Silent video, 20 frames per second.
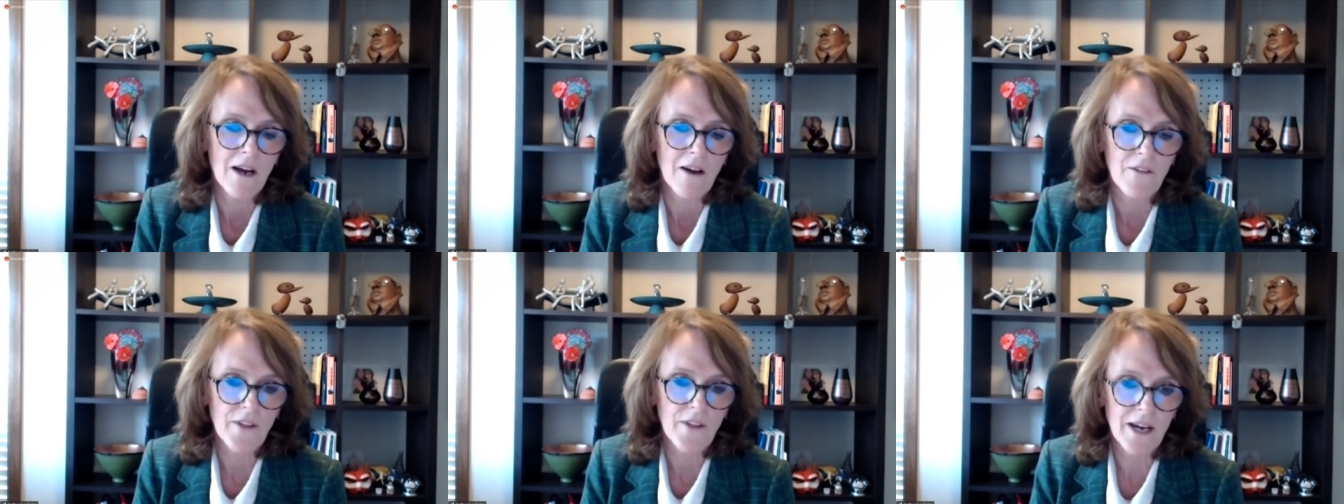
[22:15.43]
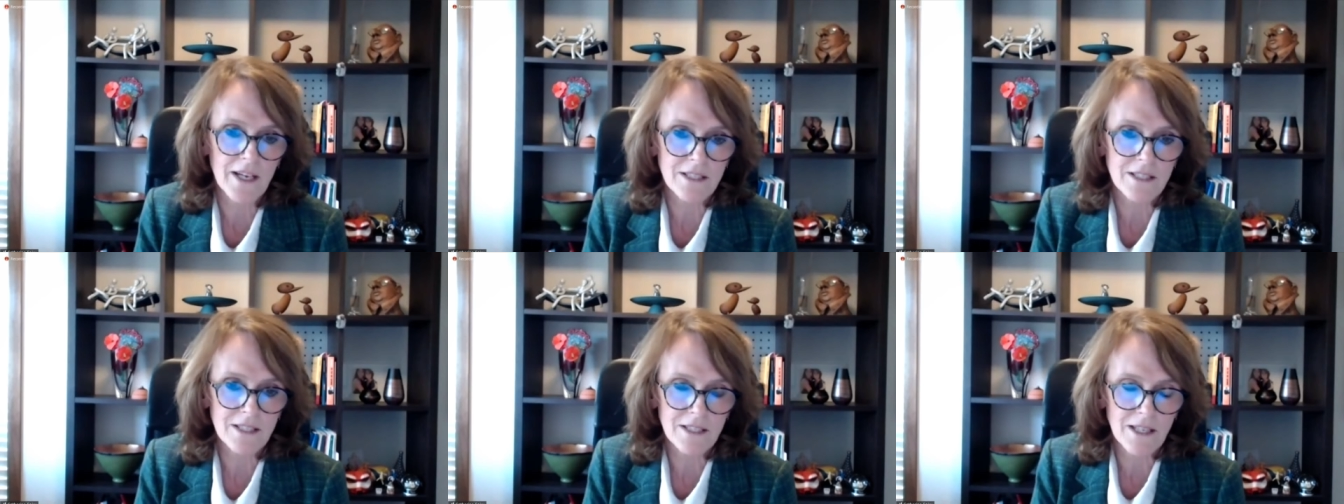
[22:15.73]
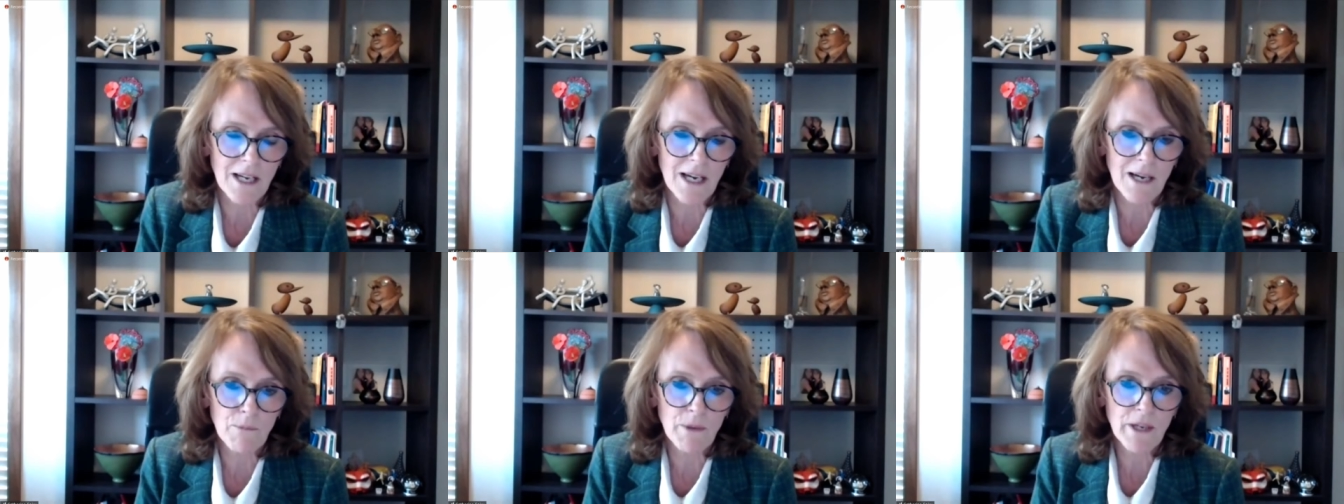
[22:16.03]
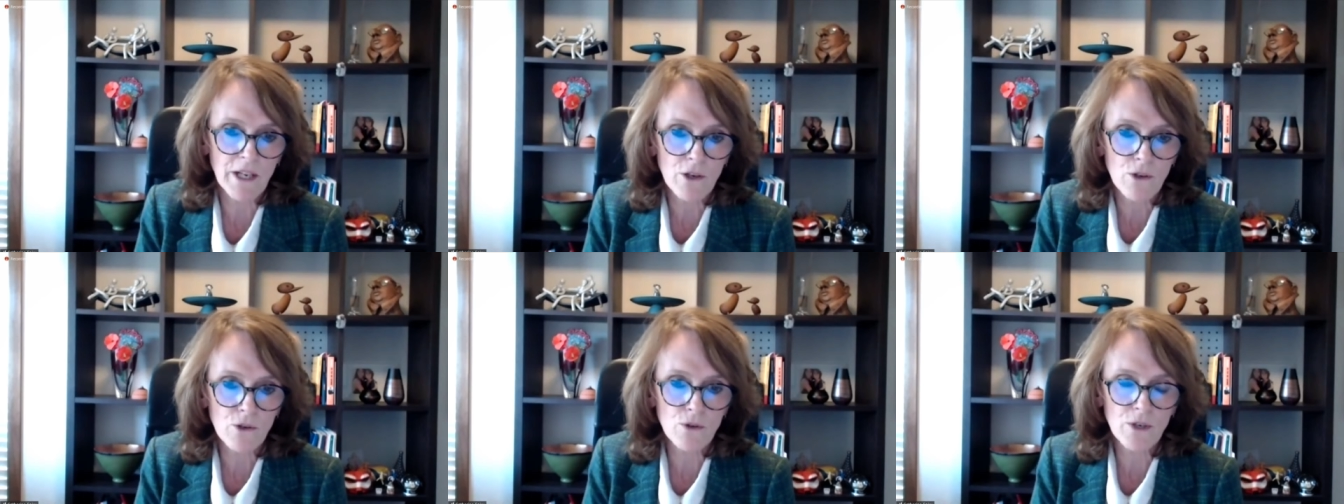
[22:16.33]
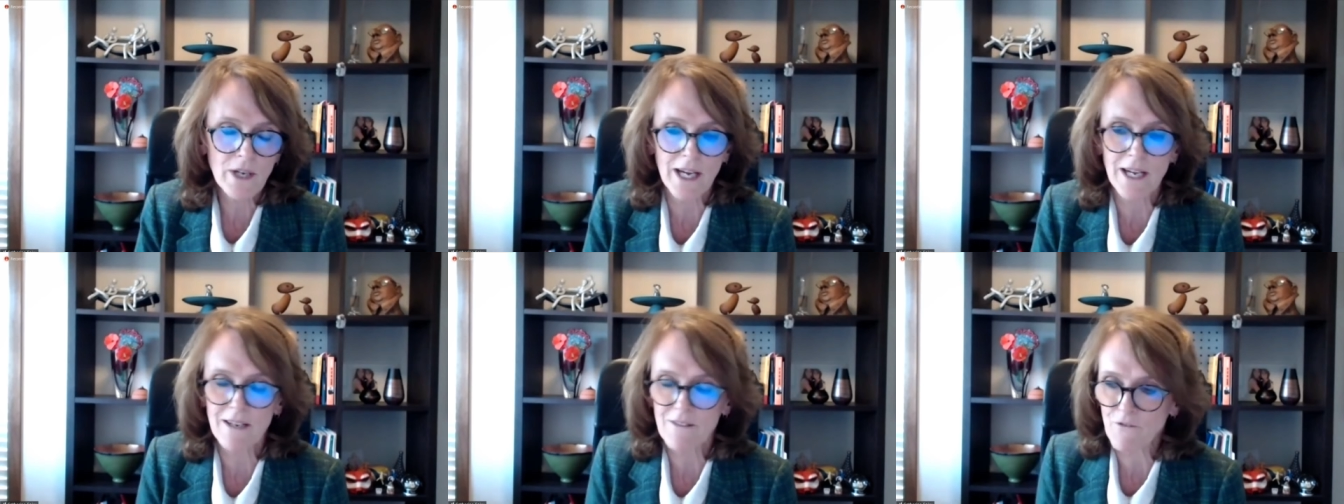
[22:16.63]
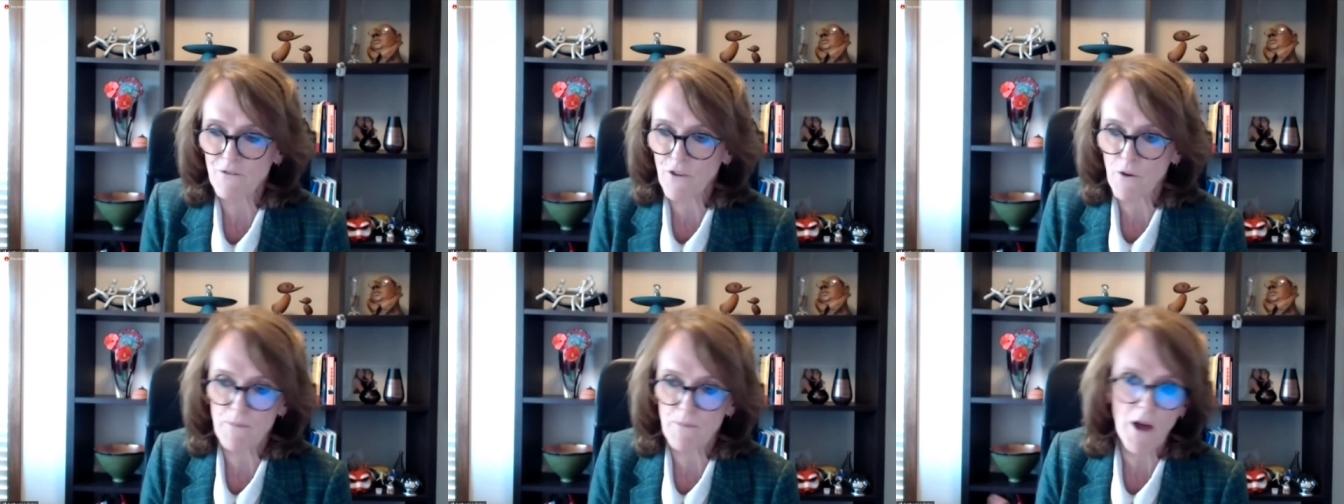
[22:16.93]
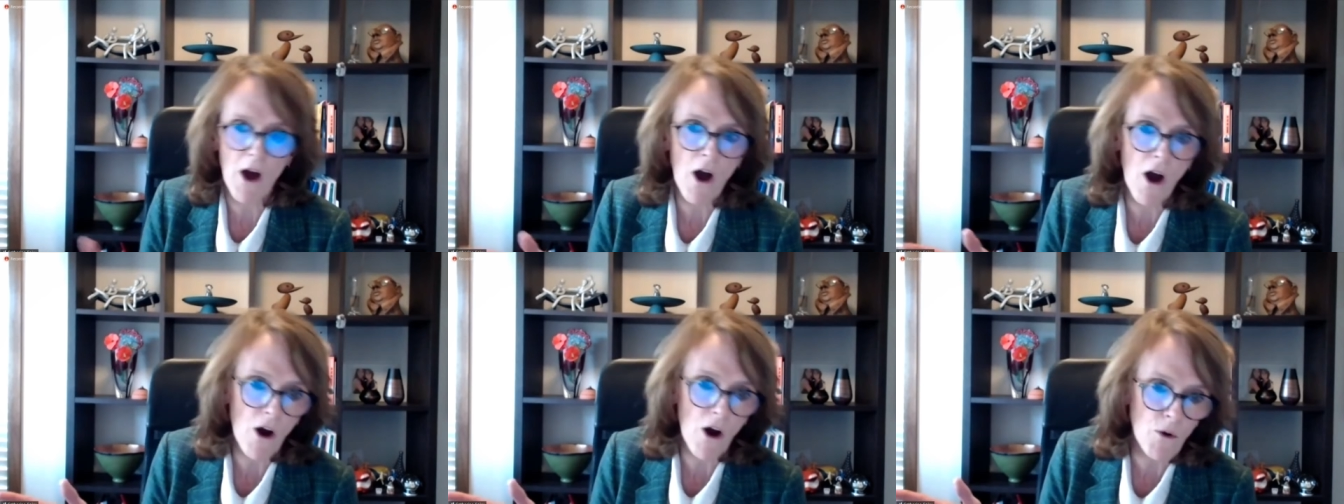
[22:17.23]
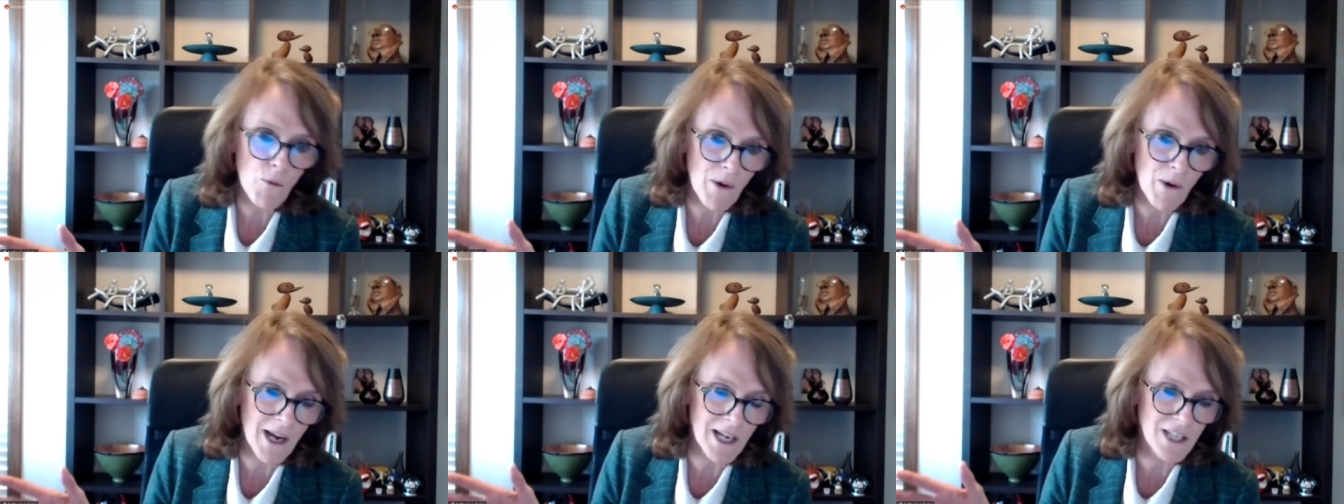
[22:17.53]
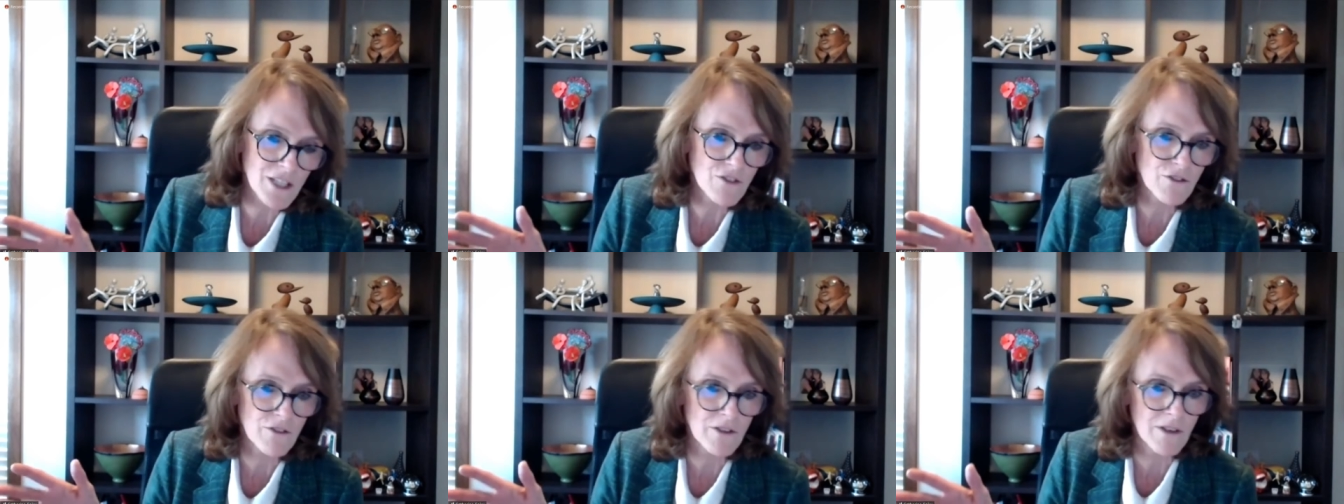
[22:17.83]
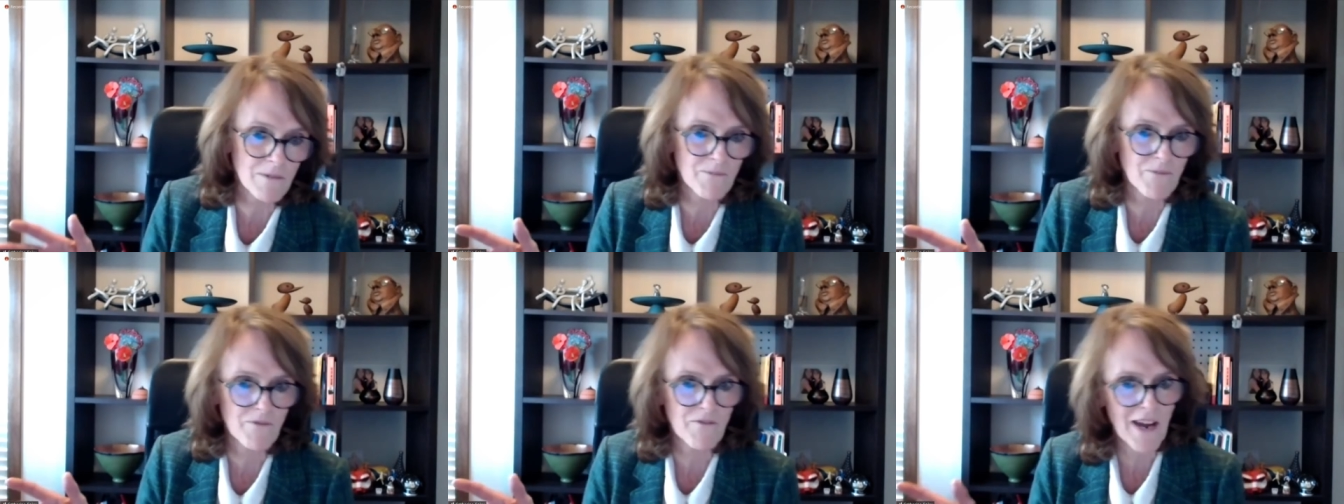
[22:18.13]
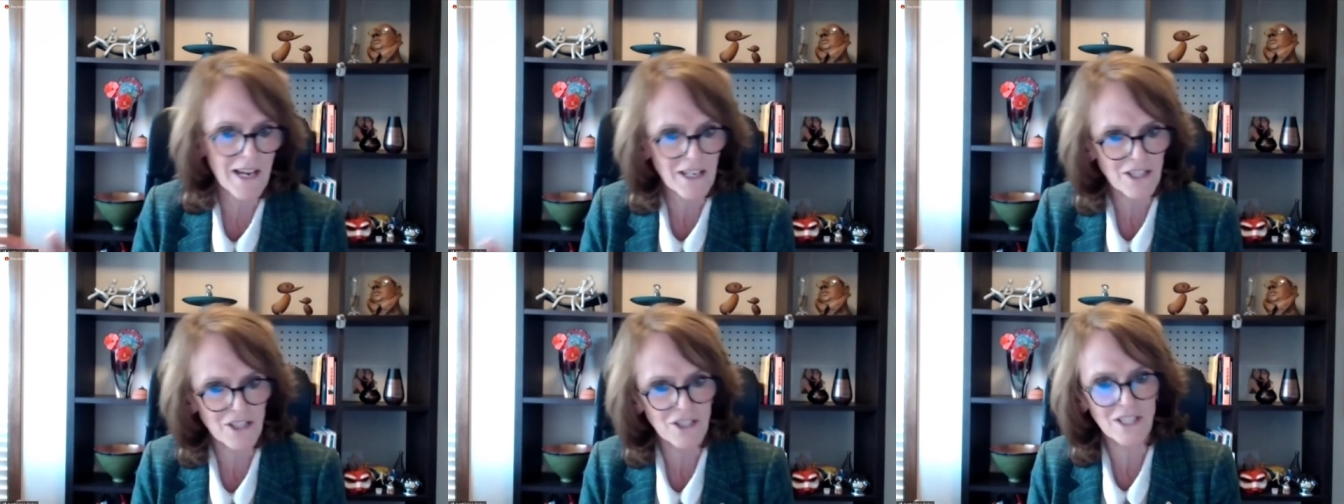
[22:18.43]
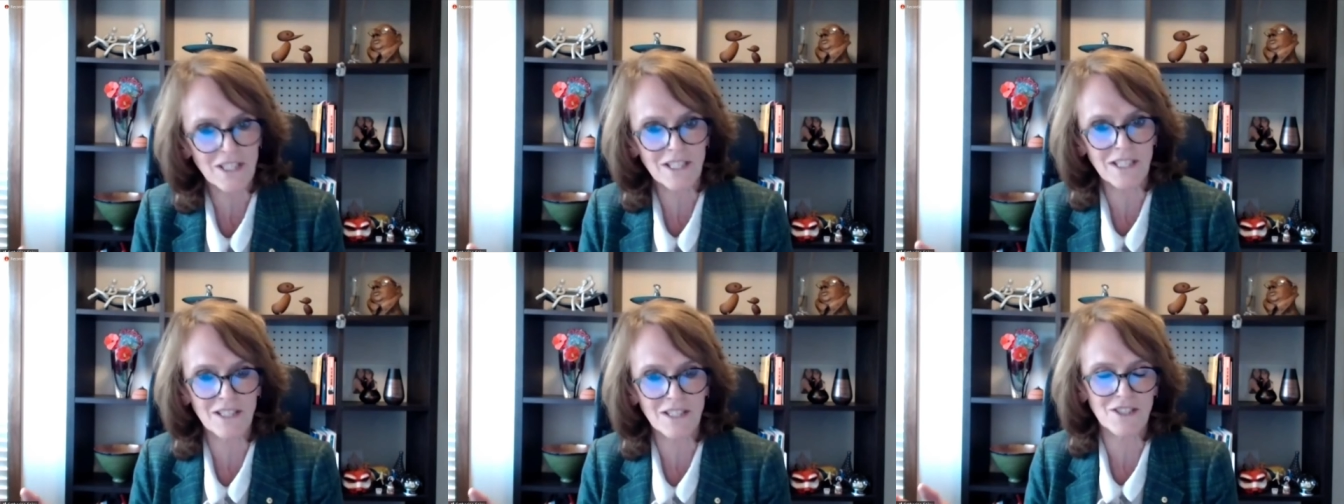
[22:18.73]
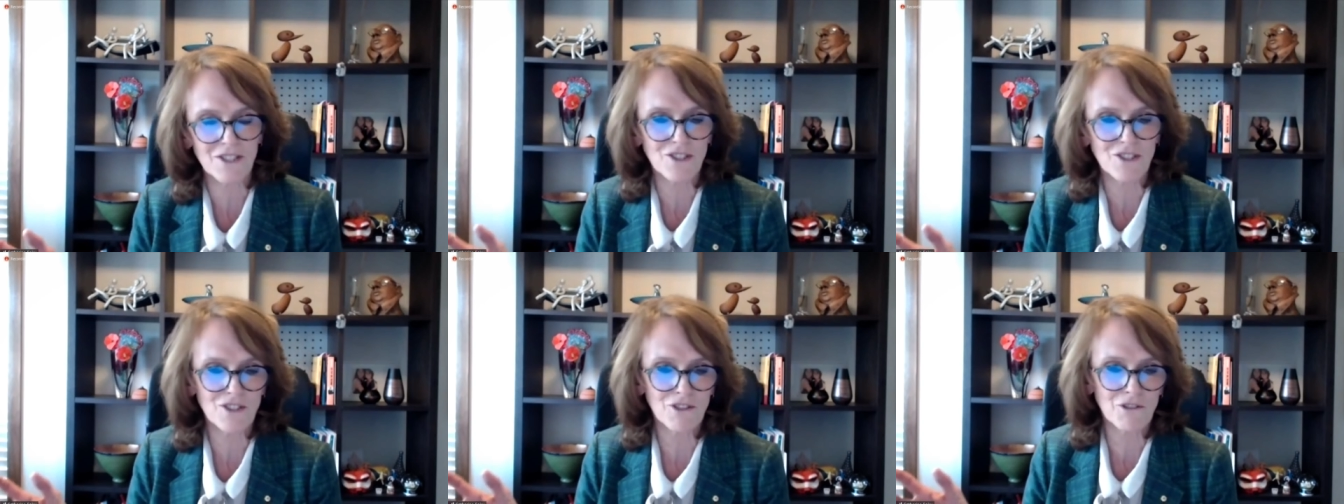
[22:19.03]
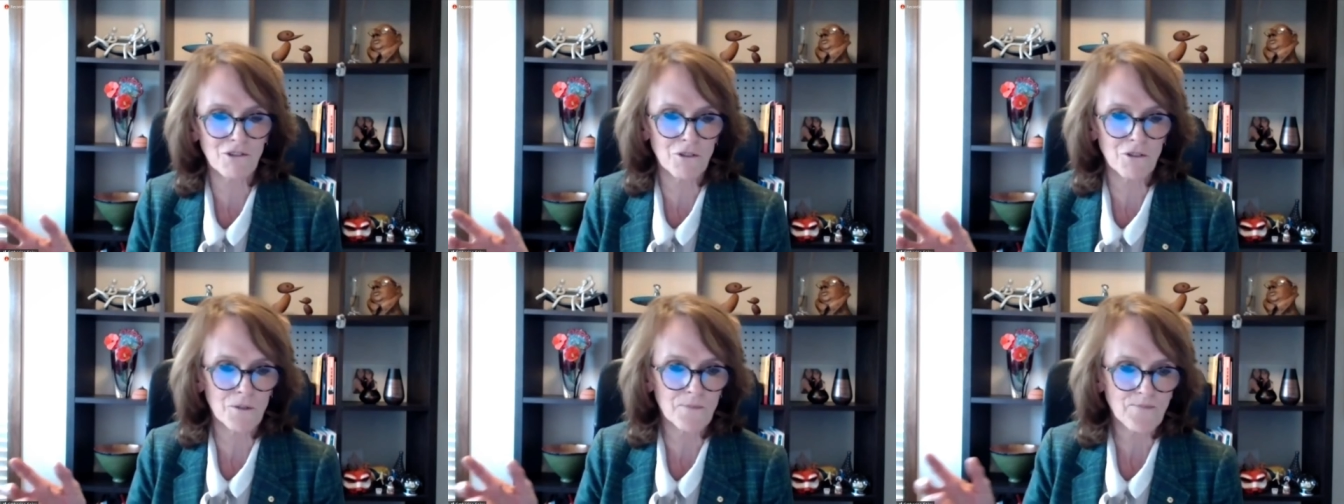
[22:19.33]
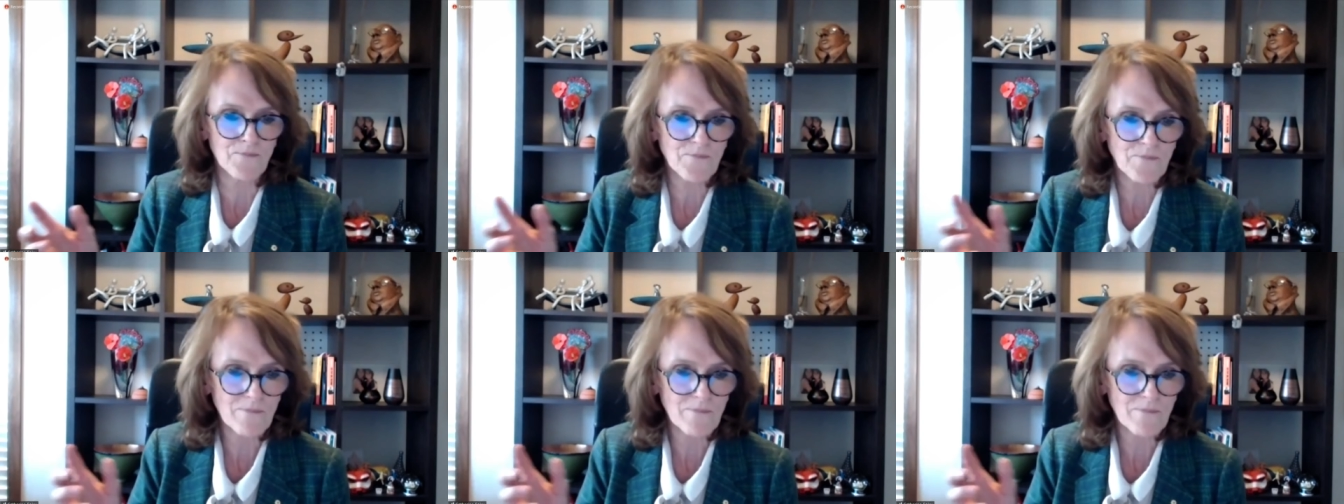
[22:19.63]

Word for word: that uh, we look at from the whole range from vaccines to